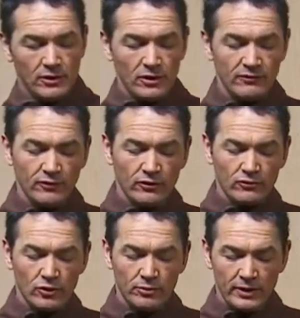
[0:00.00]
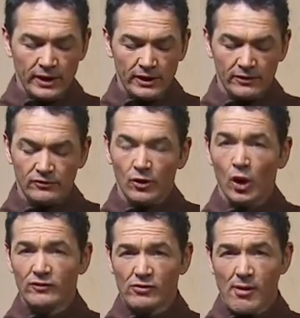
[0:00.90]
The first group is
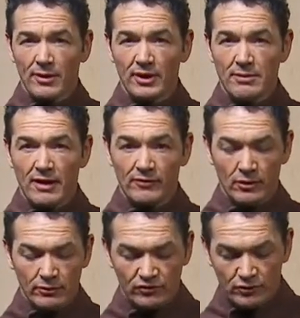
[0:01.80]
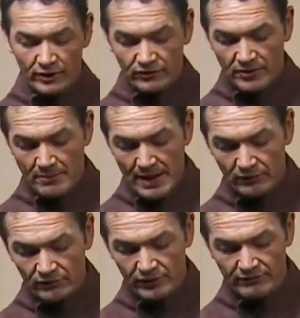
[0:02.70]
over-rubbing the bevel, which creates the
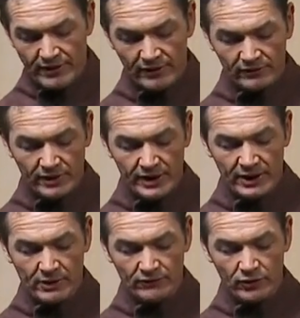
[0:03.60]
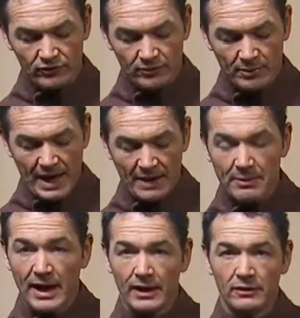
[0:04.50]
bounce defect, and here I've used a black
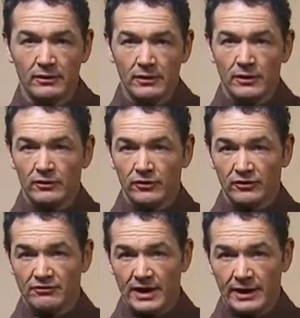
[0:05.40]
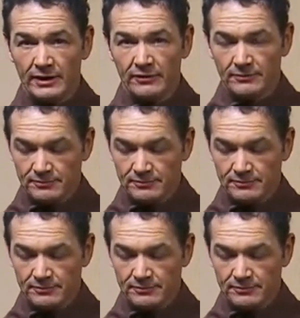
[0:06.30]
pen to define it.